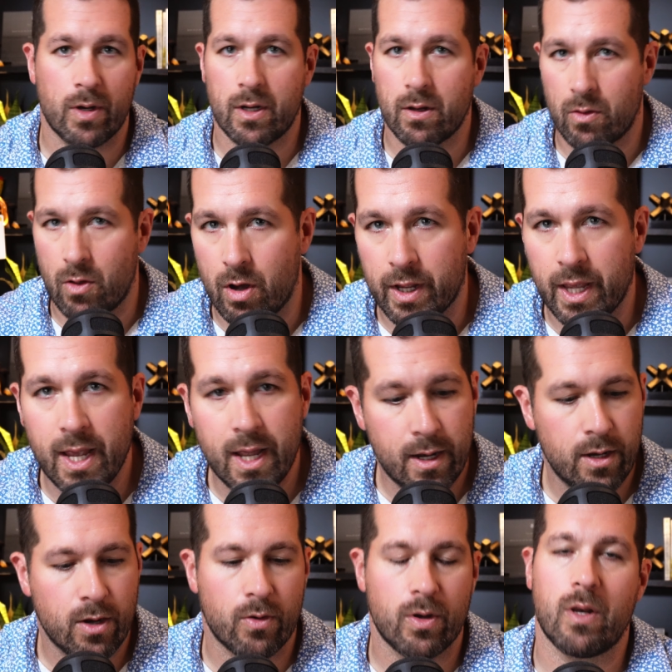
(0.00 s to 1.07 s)
need to log in,
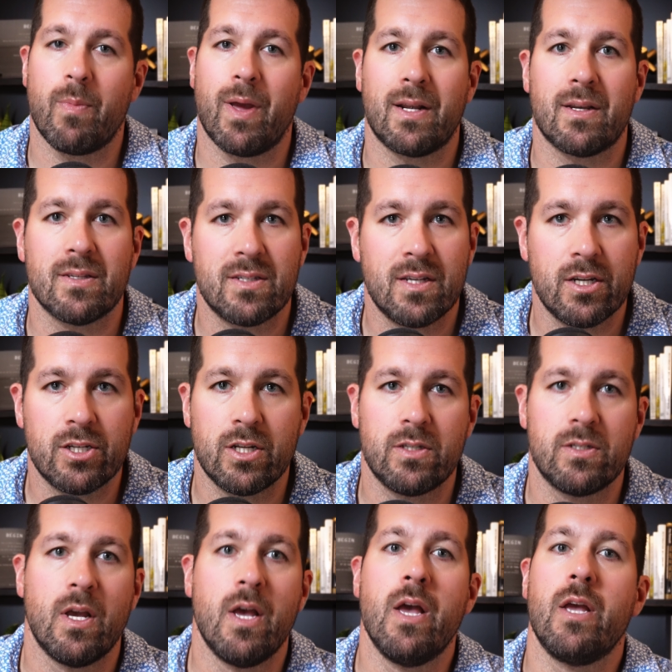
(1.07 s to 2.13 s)
you don't need to make
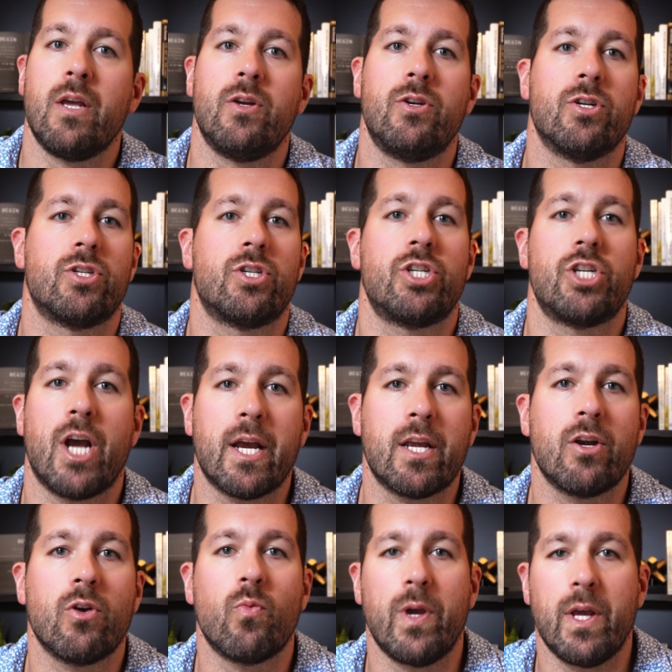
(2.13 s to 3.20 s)
decisions. You just check
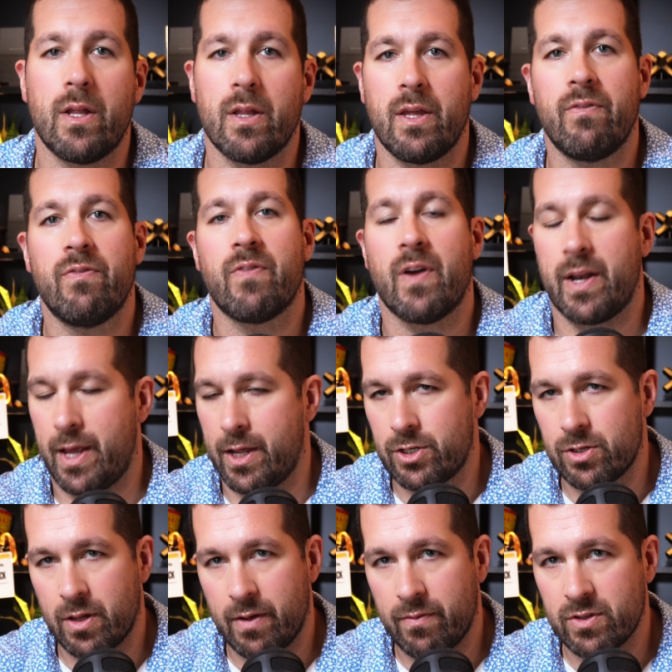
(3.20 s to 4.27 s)
your weekly
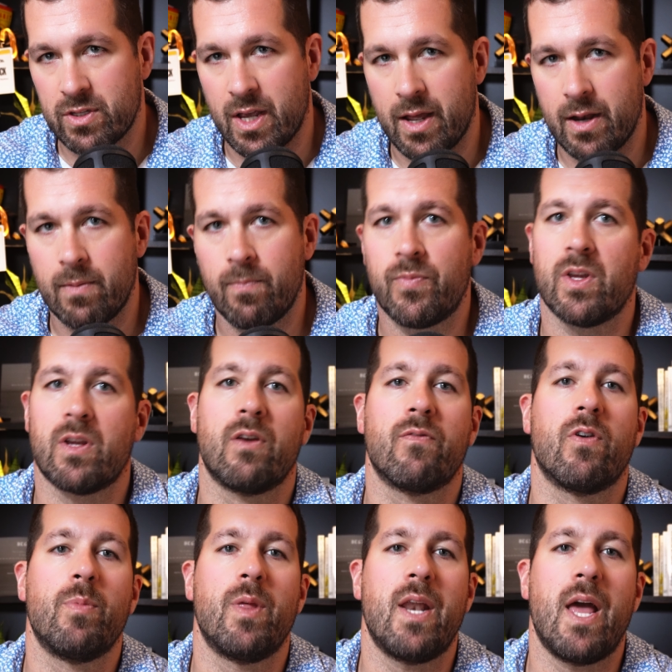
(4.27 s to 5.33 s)
financial level 10 to
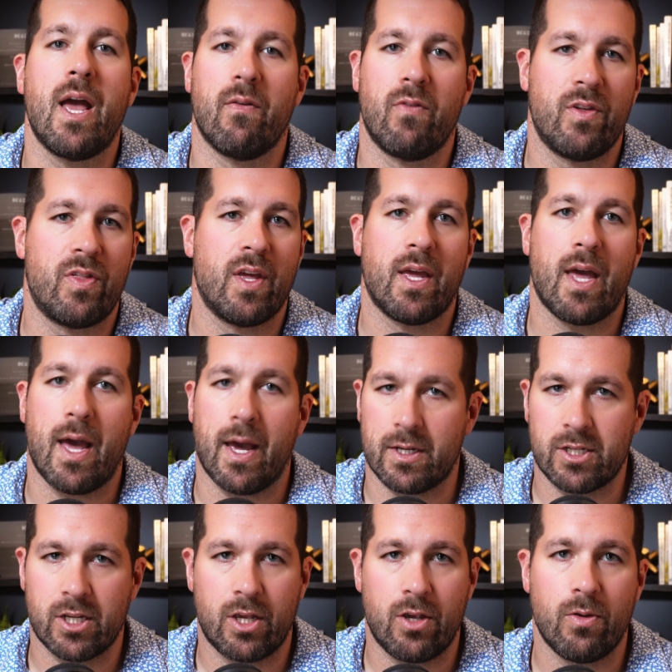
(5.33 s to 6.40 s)
confirm that everything
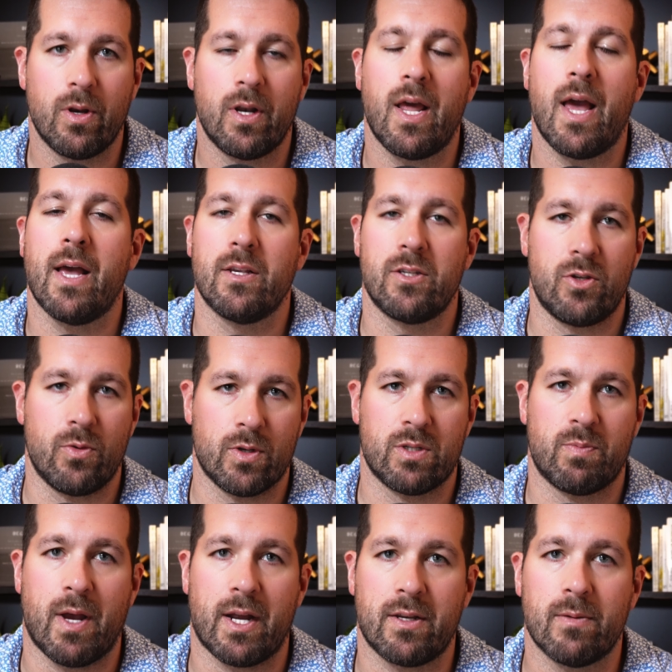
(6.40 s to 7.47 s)
executed as you
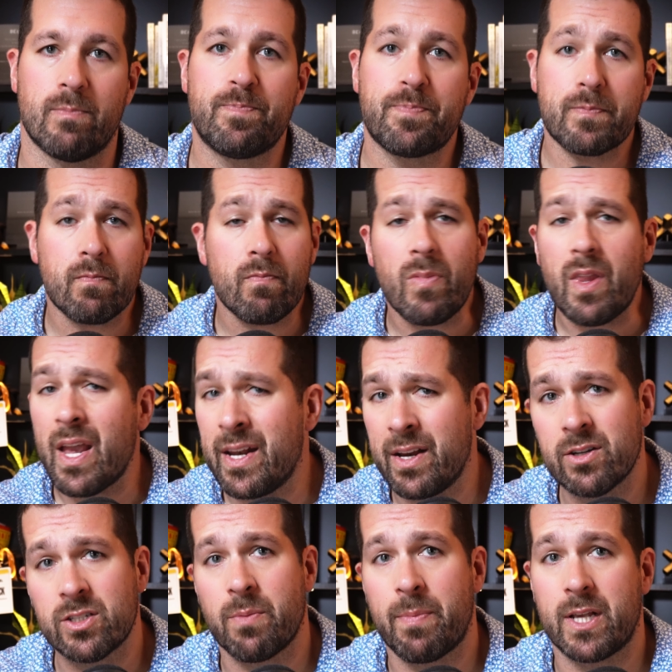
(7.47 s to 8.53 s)
expected. And
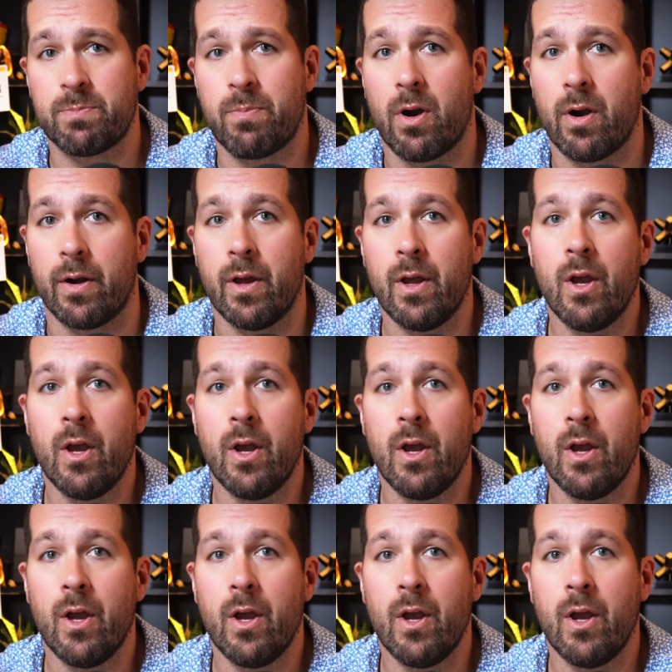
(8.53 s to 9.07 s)
here's the best part.